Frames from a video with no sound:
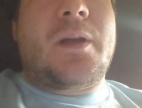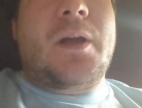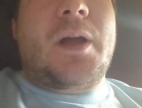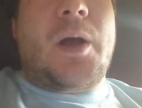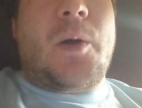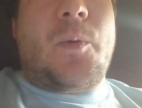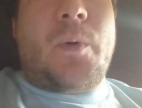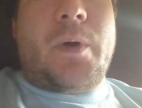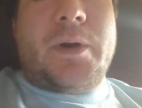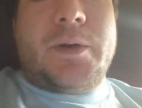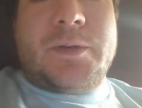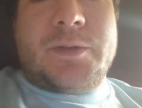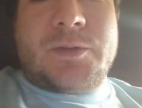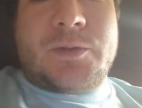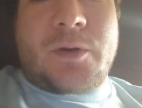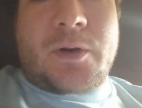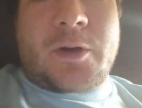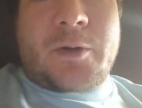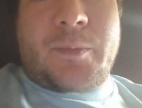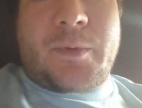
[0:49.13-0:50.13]
I wanted to
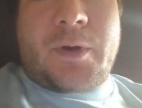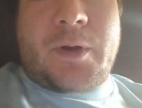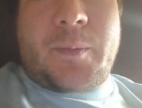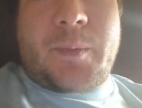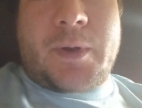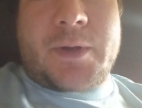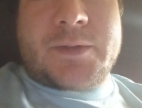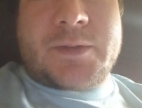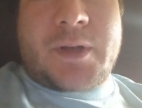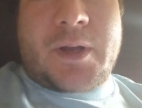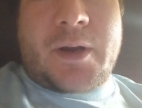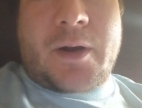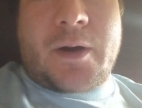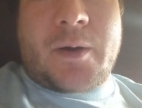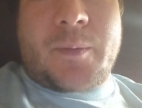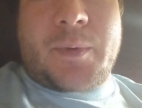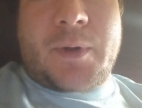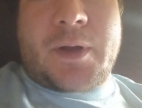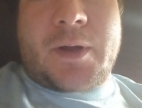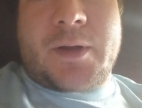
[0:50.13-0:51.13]
start community-based
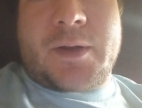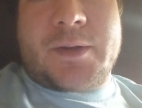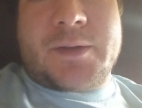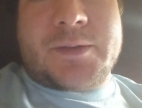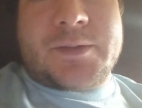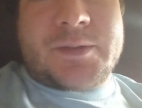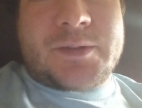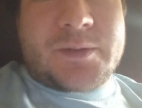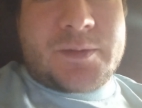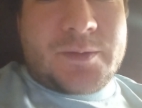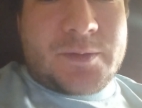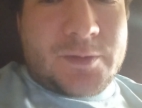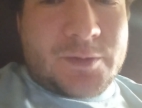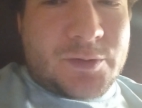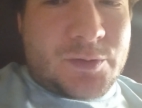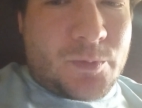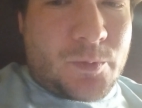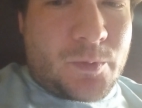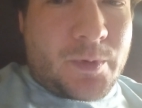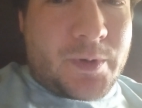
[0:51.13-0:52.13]
care because the
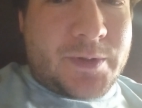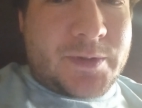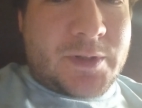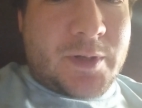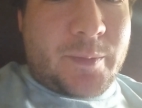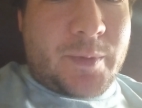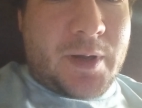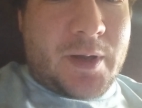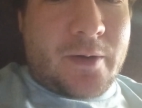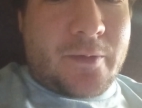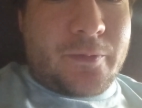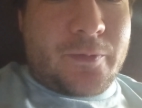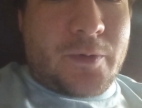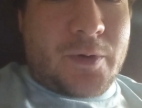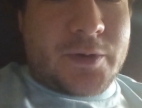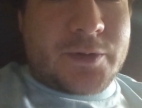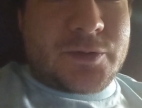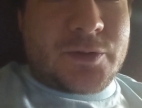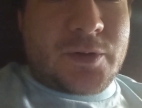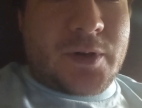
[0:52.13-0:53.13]
stories coming out of
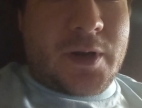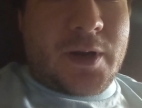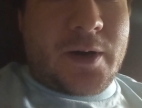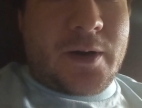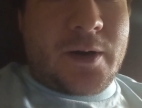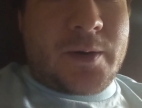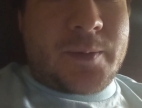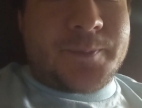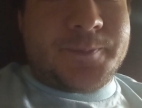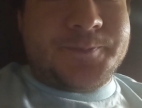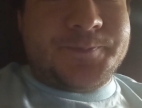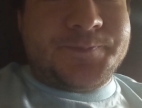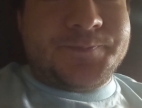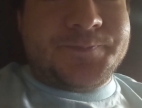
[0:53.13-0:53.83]
foster care